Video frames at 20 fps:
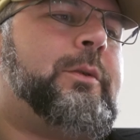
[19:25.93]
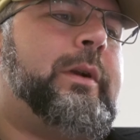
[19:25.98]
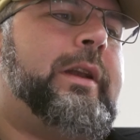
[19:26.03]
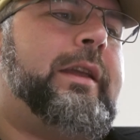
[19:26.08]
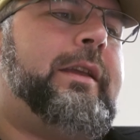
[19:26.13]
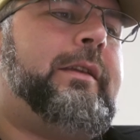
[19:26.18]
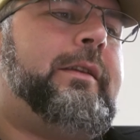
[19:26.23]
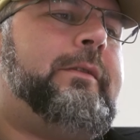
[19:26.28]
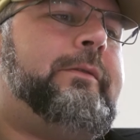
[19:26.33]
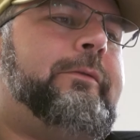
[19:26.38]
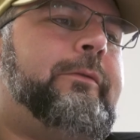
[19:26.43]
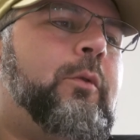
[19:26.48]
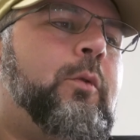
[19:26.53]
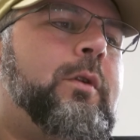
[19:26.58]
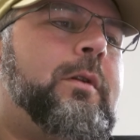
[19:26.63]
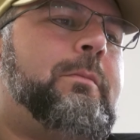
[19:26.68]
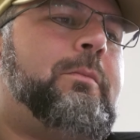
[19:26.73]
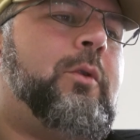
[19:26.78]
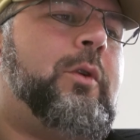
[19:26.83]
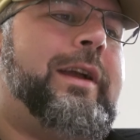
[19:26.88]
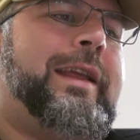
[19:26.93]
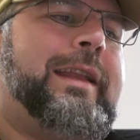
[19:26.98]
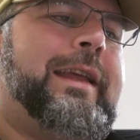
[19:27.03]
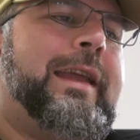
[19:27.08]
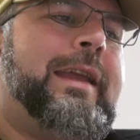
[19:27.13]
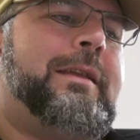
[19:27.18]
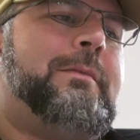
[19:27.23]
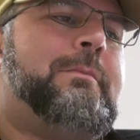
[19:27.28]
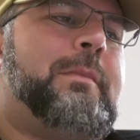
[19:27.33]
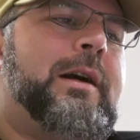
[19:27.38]

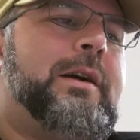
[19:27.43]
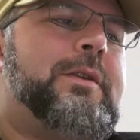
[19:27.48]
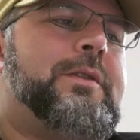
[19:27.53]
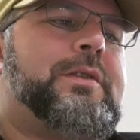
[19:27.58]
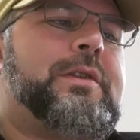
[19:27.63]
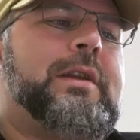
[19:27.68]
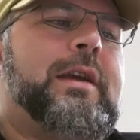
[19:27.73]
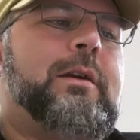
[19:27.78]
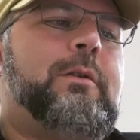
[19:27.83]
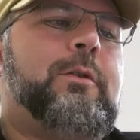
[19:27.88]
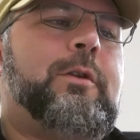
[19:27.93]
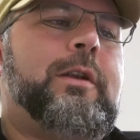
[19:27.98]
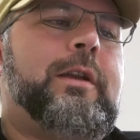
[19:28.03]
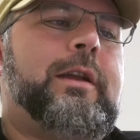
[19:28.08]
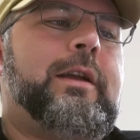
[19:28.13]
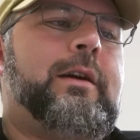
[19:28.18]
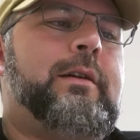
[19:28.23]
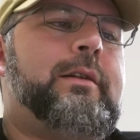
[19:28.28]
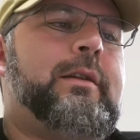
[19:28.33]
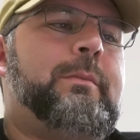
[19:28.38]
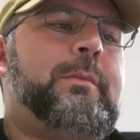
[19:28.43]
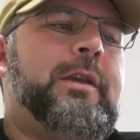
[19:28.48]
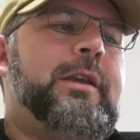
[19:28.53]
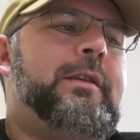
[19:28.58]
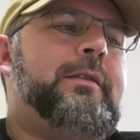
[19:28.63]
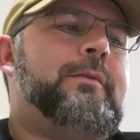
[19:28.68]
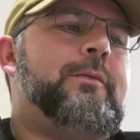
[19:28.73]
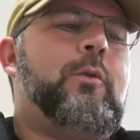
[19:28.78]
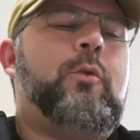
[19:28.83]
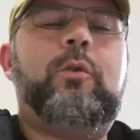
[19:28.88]
24.8 miles an hour in
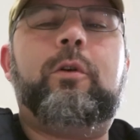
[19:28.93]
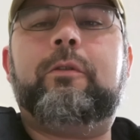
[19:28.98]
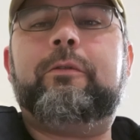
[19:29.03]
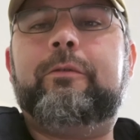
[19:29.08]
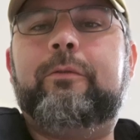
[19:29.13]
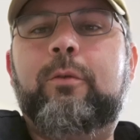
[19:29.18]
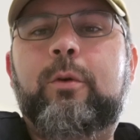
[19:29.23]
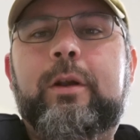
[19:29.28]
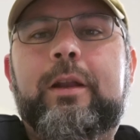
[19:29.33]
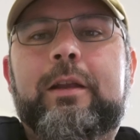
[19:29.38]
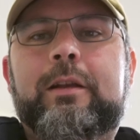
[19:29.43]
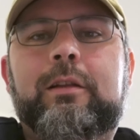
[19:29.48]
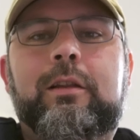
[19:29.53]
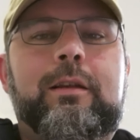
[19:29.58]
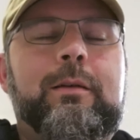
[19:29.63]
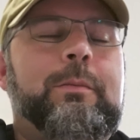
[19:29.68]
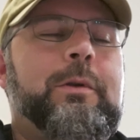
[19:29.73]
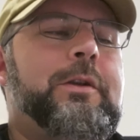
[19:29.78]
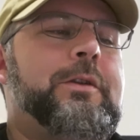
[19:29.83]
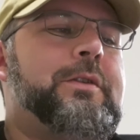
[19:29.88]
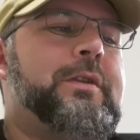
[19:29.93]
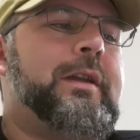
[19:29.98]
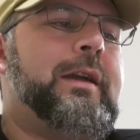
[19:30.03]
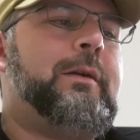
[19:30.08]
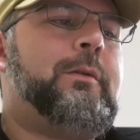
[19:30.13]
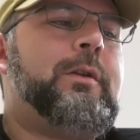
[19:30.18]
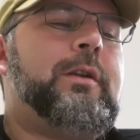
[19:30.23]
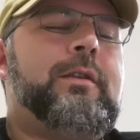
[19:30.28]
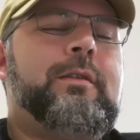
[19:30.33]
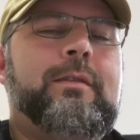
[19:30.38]
economy or 40 kilometers an
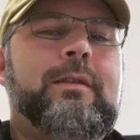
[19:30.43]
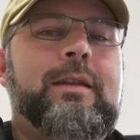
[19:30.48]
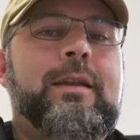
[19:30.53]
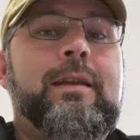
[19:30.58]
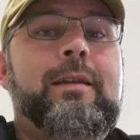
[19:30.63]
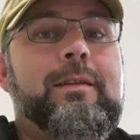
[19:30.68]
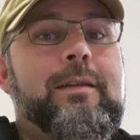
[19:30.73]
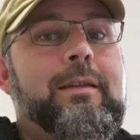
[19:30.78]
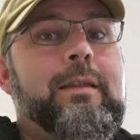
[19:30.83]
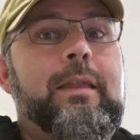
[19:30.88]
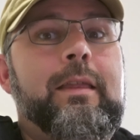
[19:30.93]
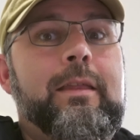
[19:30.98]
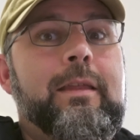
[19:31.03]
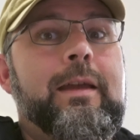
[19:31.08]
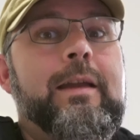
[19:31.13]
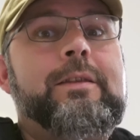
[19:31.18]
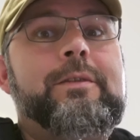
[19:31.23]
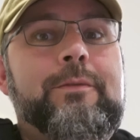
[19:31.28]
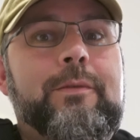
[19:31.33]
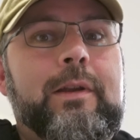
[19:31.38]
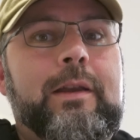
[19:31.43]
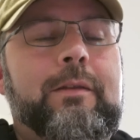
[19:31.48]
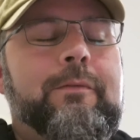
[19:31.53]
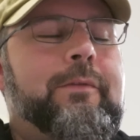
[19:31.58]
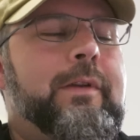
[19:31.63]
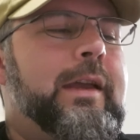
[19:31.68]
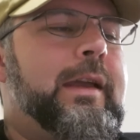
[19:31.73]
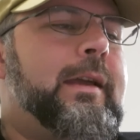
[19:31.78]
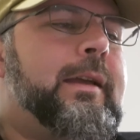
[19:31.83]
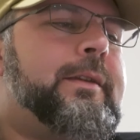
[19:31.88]
hour that's freaking
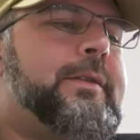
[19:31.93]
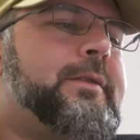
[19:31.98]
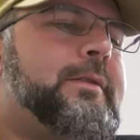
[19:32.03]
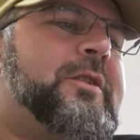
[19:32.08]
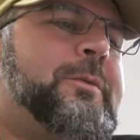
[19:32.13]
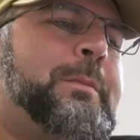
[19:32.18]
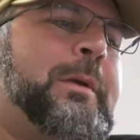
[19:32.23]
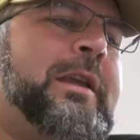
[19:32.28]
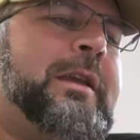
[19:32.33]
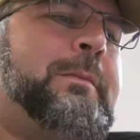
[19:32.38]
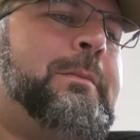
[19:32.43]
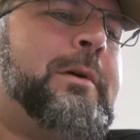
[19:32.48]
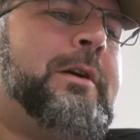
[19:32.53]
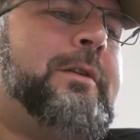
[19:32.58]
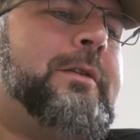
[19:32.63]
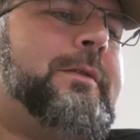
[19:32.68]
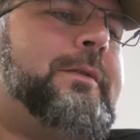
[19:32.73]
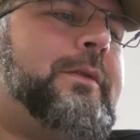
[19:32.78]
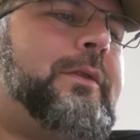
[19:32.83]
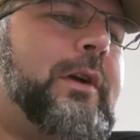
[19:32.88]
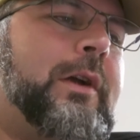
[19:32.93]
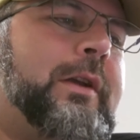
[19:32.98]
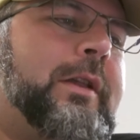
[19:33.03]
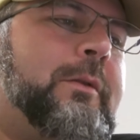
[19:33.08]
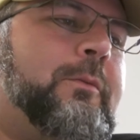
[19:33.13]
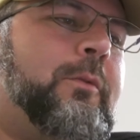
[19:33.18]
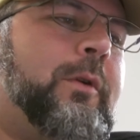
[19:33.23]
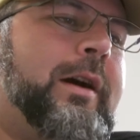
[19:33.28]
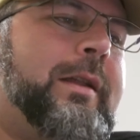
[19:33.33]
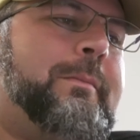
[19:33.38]
fast. Speed mode,
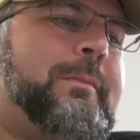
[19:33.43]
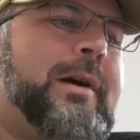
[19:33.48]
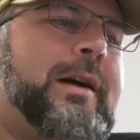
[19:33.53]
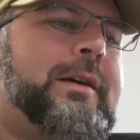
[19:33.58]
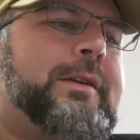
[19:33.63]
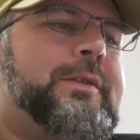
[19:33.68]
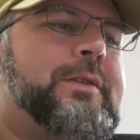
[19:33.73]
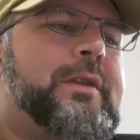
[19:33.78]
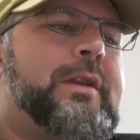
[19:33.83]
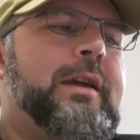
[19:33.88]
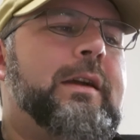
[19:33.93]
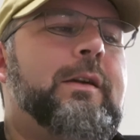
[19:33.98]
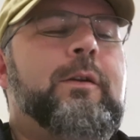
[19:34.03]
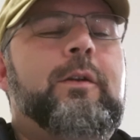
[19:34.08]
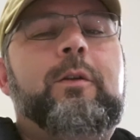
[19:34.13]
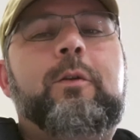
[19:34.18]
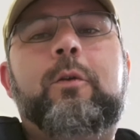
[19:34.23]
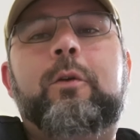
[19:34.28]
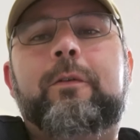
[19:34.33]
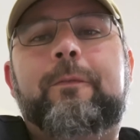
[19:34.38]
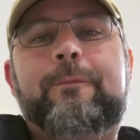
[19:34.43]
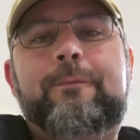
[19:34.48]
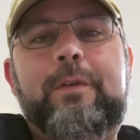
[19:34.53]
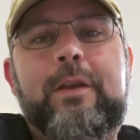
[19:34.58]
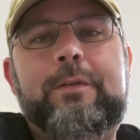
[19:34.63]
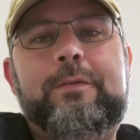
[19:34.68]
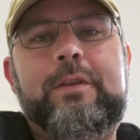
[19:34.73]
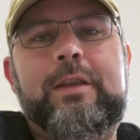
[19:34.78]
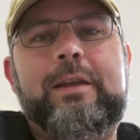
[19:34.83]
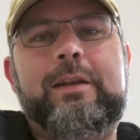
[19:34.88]
31 miles an hour or
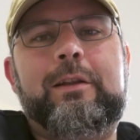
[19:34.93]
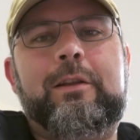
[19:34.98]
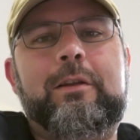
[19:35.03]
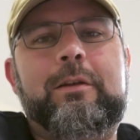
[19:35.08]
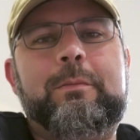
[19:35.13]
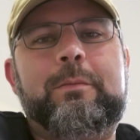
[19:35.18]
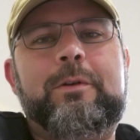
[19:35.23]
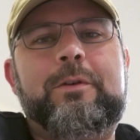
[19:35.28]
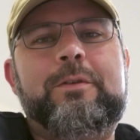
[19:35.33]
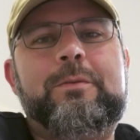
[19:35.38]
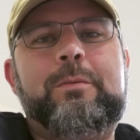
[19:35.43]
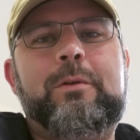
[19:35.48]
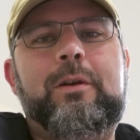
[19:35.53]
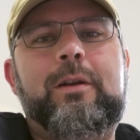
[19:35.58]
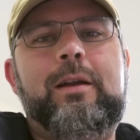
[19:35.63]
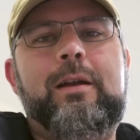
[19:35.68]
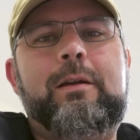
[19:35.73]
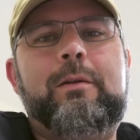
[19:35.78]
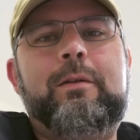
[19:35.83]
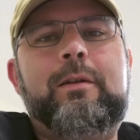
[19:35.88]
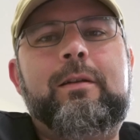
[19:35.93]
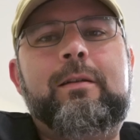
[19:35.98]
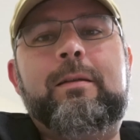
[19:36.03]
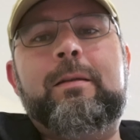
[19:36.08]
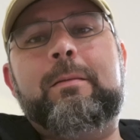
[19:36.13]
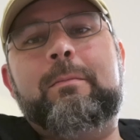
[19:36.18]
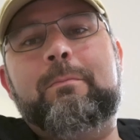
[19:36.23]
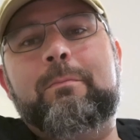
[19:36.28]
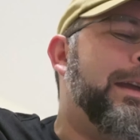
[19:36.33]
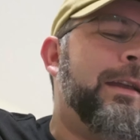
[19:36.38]
50 kilometers per hour.
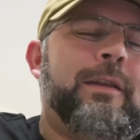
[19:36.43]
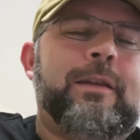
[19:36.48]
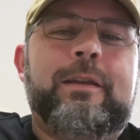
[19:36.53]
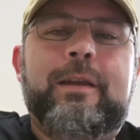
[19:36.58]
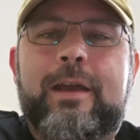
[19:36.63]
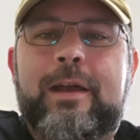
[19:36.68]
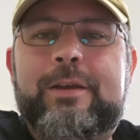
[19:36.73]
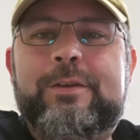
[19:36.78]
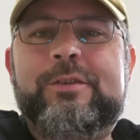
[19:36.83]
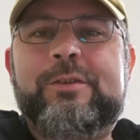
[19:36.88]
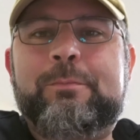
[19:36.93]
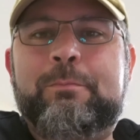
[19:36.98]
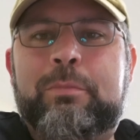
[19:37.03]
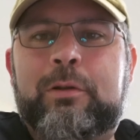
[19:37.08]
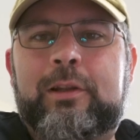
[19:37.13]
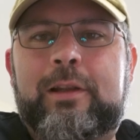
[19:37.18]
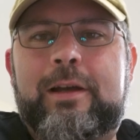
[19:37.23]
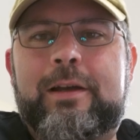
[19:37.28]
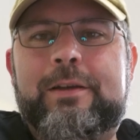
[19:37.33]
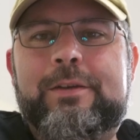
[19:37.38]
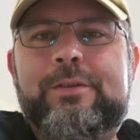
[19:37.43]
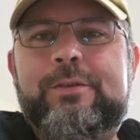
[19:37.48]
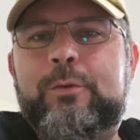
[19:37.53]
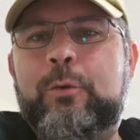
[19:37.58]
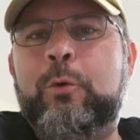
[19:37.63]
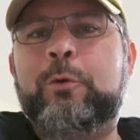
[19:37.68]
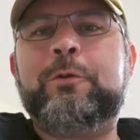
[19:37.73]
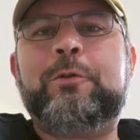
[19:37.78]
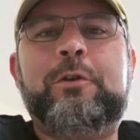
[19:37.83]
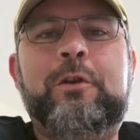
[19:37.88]
And in S plus
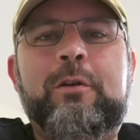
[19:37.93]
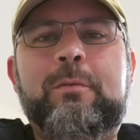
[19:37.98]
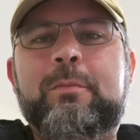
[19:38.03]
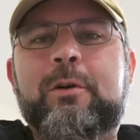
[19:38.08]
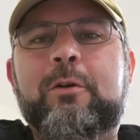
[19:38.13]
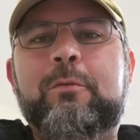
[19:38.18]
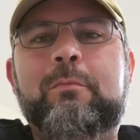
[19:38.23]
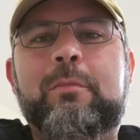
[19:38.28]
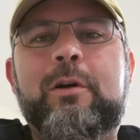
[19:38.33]
or turbo